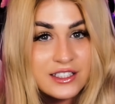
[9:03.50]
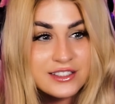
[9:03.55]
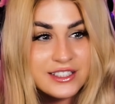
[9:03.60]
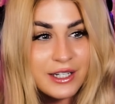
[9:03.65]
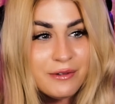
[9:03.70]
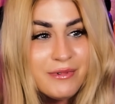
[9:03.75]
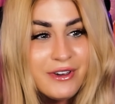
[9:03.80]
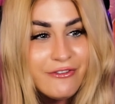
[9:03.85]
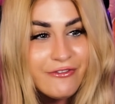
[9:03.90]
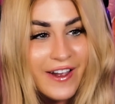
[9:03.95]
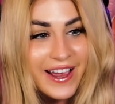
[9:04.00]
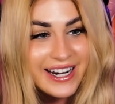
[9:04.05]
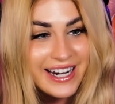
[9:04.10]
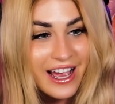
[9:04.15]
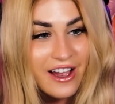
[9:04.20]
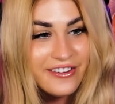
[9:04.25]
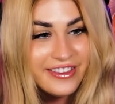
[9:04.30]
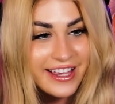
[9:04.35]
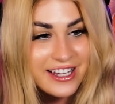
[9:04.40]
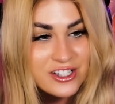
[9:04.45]
didn't we find
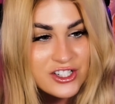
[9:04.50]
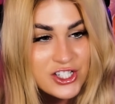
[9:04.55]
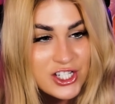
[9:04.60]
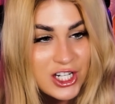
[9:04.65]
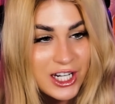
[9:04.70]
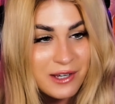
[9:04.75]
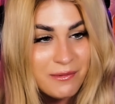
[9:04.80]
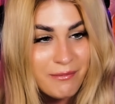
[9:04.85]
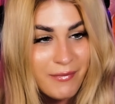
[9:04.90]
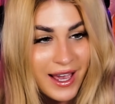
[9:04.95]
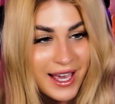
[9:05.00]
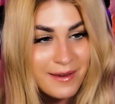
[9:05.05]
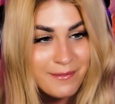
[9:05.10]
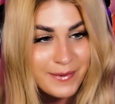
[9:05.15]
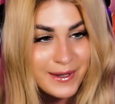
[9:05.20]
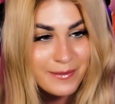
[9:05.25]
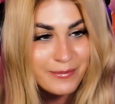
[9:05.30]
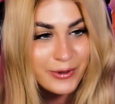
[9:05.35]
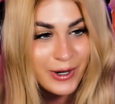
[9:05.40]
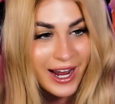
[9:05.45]
out that she might
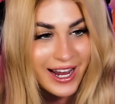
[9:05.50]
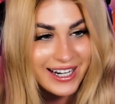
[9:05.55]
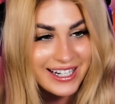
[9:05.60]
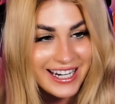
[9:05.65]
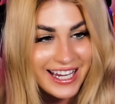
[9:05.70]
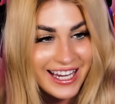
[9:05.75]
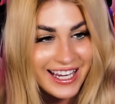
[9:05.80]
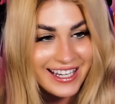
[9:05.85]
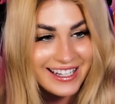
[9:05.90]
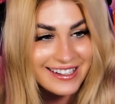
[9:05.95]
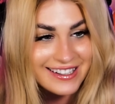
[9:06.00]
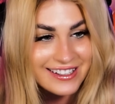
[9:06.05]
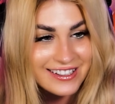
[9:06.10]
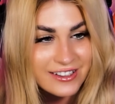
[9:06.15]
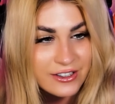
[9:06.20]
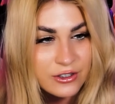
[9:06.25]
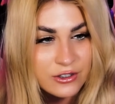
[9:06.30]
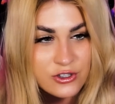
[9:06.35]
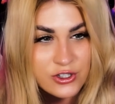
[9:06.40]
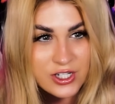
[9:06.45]
be pregnant,
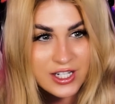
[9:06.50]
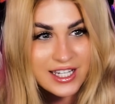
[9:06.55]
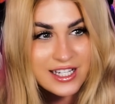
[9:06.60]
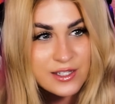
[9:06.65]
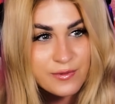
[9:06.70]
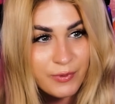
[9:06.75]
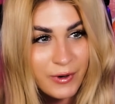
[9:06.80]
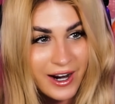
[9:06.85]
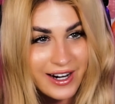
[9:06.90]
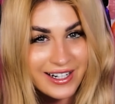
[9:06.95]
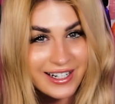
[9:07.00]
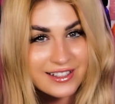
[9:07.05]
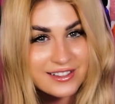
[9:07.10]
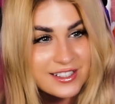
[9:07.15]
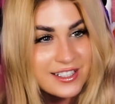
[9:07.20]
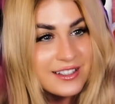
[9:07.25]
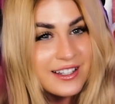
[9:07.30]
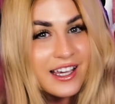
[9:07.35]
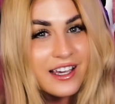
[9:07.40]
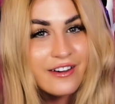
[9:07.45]
or she is pregnant?
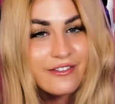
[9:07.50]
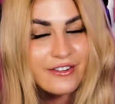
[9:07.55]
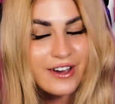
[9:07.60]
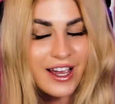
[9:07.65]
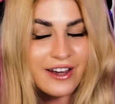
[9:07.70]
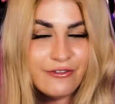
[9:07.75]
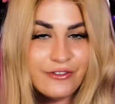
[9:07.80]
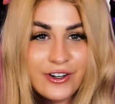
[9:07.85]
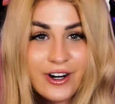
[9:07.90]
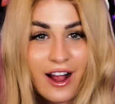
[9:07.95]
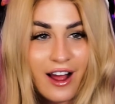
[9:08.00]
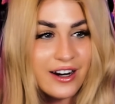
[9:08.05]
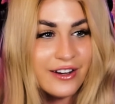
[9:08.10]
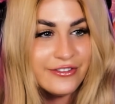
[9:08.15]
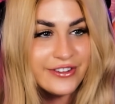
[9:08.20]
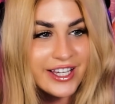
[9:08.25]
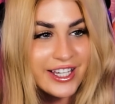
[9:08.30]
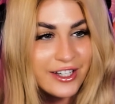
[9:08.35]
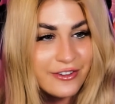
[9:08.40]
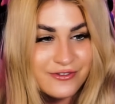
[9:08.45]
Did they? I forgot
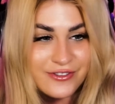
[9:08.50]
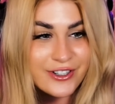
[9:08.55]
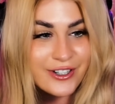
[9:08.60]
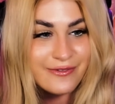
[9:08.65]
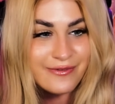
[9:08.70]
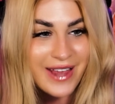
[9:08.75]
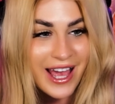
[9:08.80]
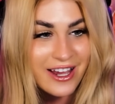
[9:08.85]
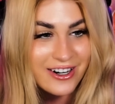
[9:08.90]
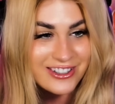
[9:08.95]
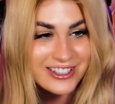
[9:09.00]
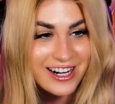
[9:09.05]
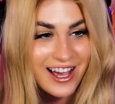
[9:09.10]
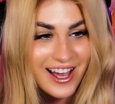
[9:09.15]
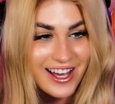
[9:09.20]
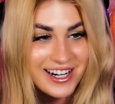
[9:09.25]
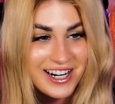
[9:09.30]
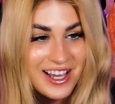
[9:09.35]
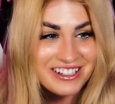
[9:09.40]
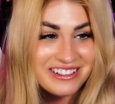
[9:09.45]
if they confirmed that or
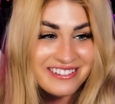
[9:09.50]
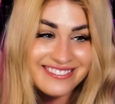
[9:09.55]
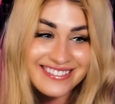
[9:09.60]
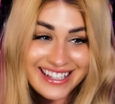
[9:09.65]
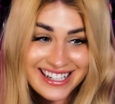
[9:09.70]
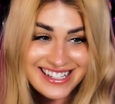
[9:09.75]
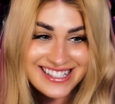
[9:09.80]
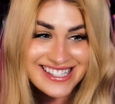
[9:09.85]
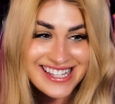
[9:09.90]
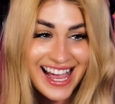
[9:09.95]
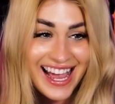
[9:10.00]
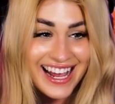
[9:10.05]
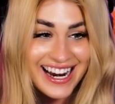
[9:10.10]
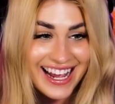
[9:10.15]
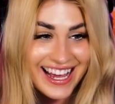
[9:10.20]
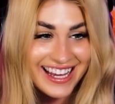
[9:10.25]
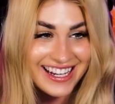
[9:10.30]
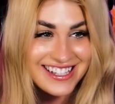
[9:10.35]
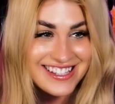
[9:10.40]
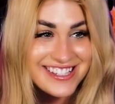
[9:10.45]
not. They
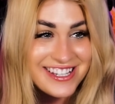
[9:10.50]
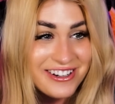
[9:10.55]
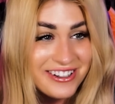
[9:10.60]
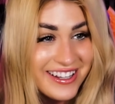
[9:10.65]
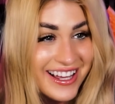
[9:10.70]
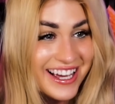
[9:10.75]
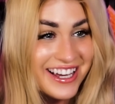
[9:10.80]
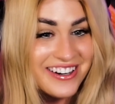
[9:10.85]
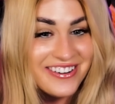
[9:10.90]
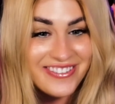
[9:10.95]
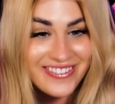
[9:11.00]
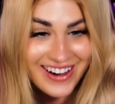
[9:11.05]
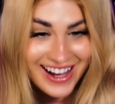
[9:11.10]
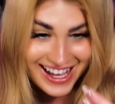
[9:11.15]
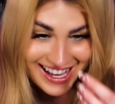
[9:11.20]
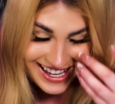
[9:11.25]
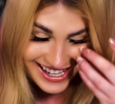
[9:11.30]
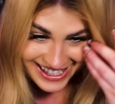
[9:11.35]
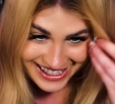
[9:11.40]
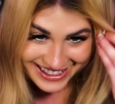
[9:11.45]
said it, so like
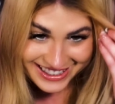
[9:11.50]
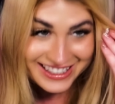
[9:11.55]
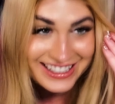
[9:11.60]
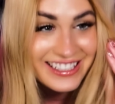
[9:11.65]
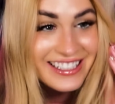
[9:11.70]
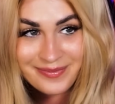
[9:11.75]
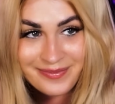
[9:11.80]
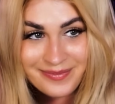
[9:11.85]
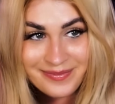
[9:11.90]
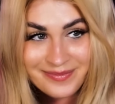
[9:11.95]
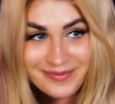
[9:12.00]
what?